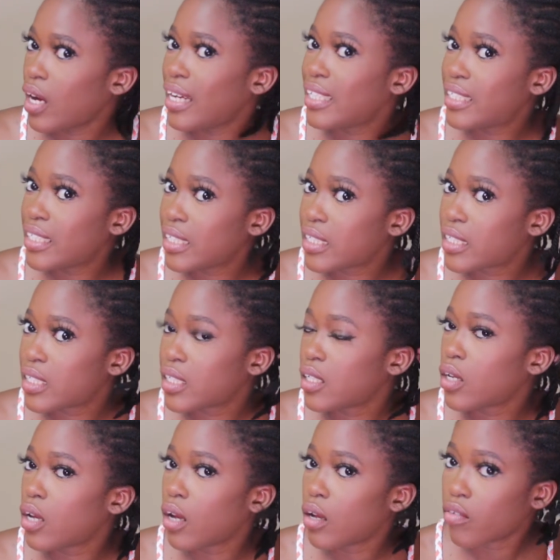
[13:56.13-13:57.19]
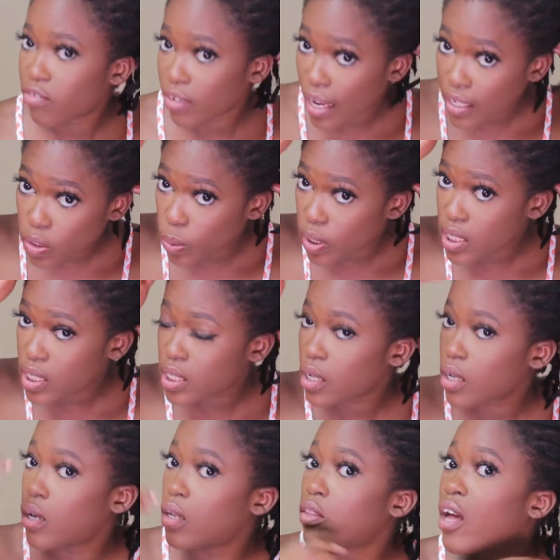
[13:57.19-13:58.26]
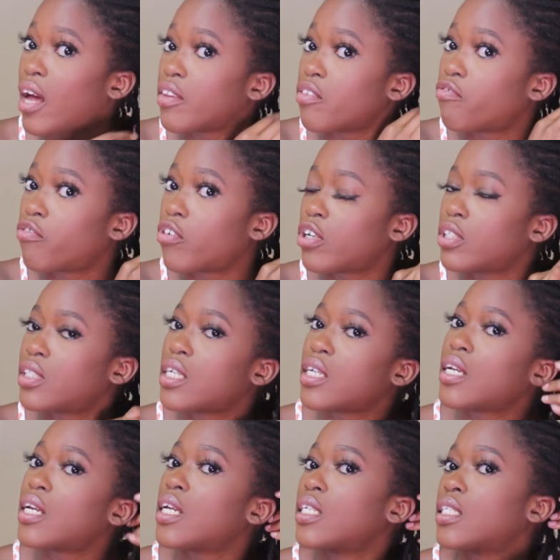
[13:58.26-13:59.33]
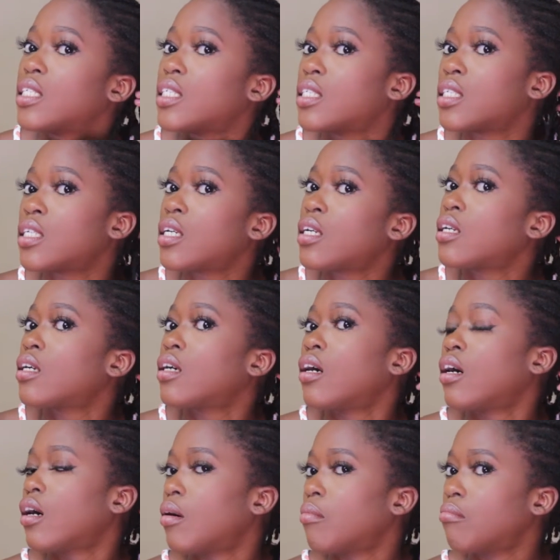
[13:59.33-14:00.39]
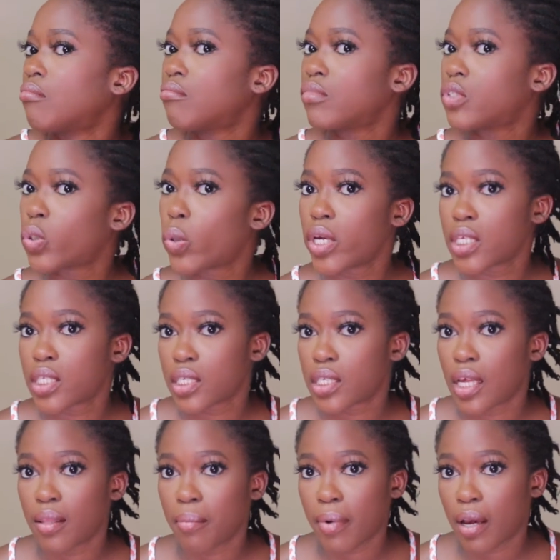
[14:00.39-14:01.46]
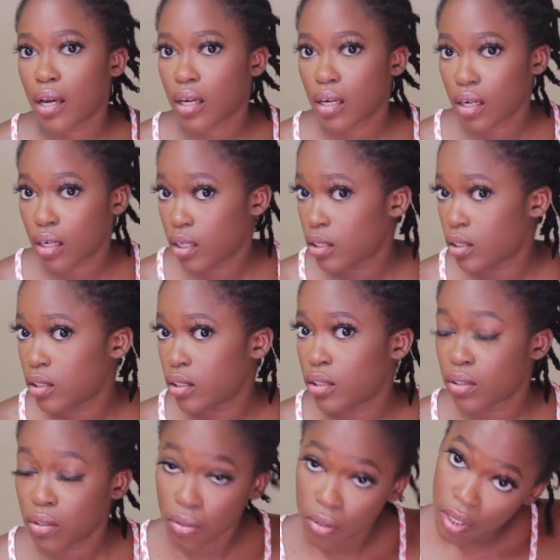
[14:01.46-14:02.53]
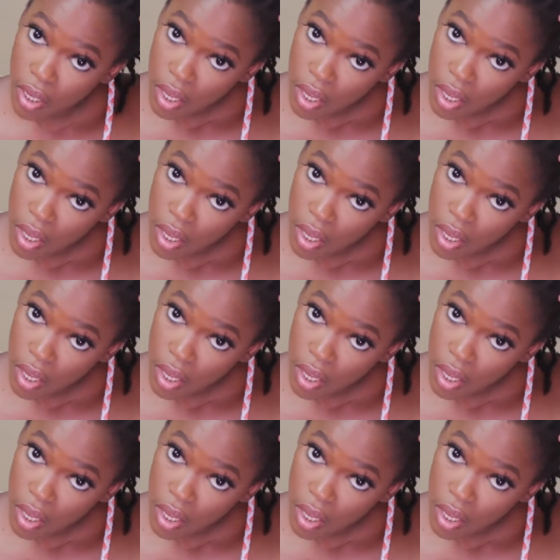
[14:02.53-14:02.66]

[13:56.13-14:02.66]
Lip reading: did flat twists at the front, and then I did twists at the back. So